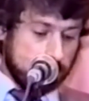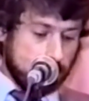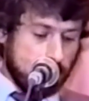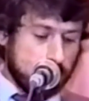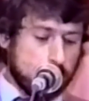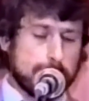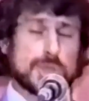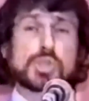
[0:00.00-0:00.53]

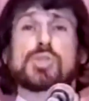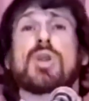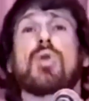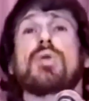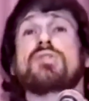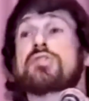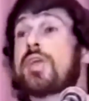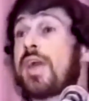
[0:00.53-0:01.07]
and the
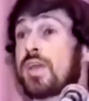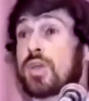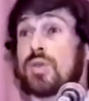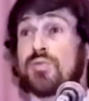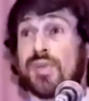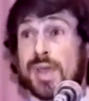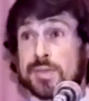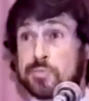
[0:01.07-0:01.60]
missionaries take
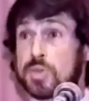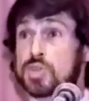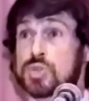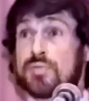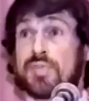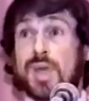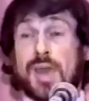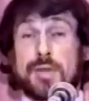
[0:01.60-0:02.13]
advantage
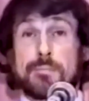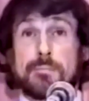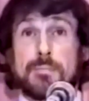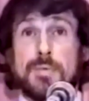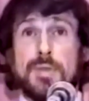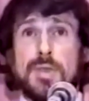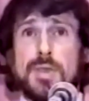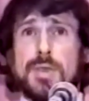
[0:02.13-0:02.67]
of that.
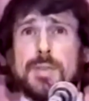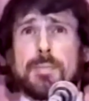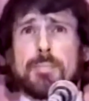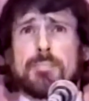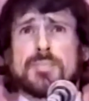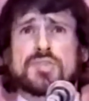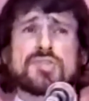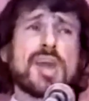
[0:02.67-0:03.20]

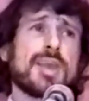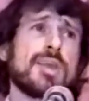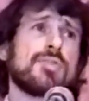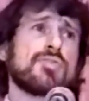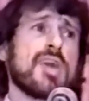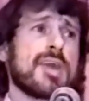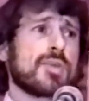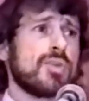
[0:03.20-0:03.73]
The second
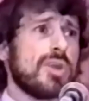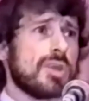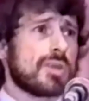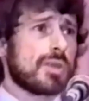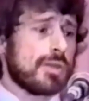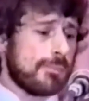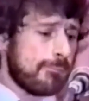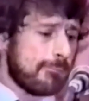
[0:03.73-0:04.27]
technique